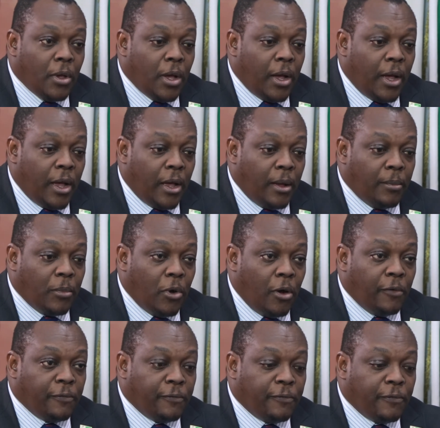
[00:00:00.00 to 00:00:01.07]

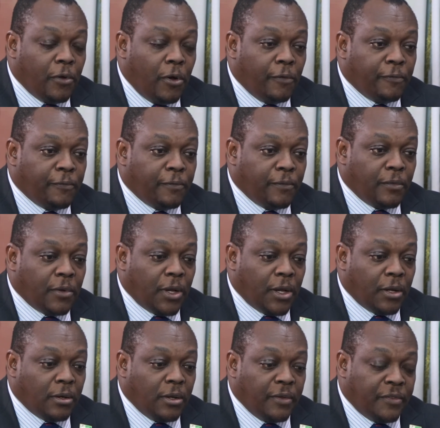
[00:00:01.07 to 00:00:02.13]
of
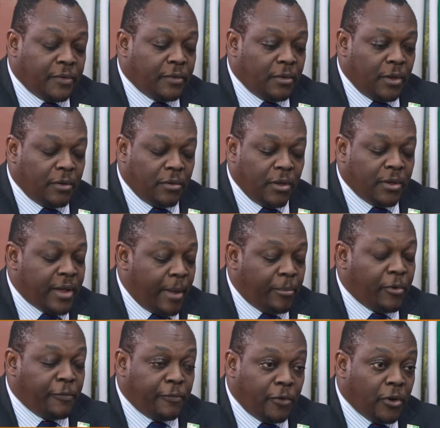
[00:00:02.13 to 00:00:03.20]
the
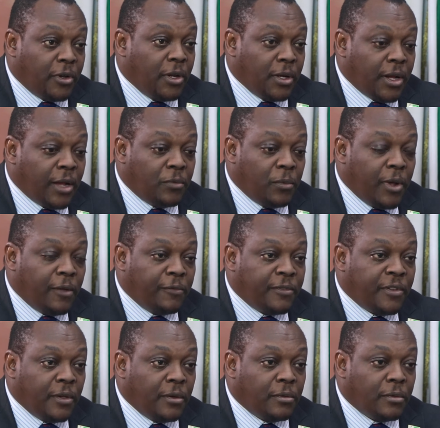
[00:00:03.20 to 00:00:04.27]
type of flooding that we have
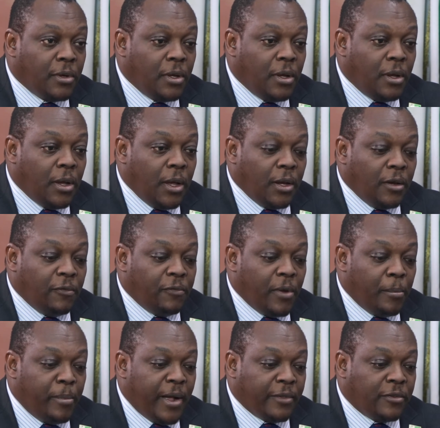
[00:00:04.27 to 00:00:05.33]
seen in
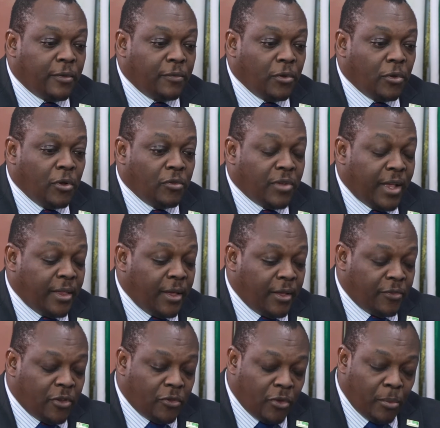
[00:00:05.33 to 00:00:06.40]
different parts of the country. I
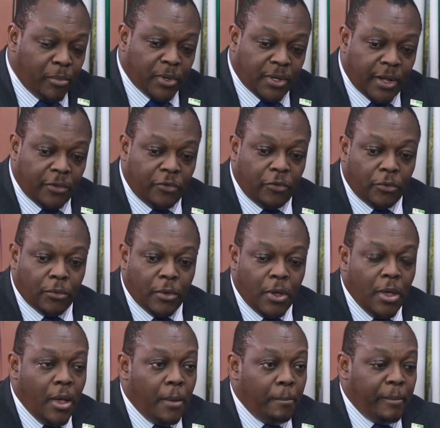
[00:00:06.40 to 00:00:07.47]
think it's also important to
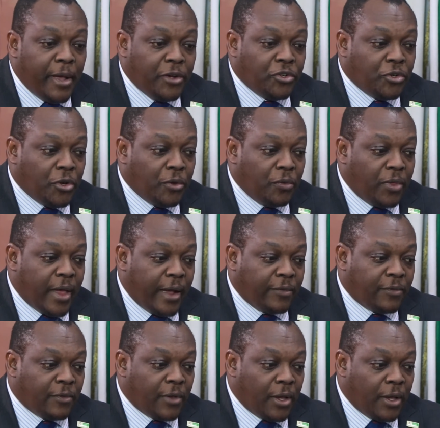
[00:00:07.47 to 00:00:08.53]
mention that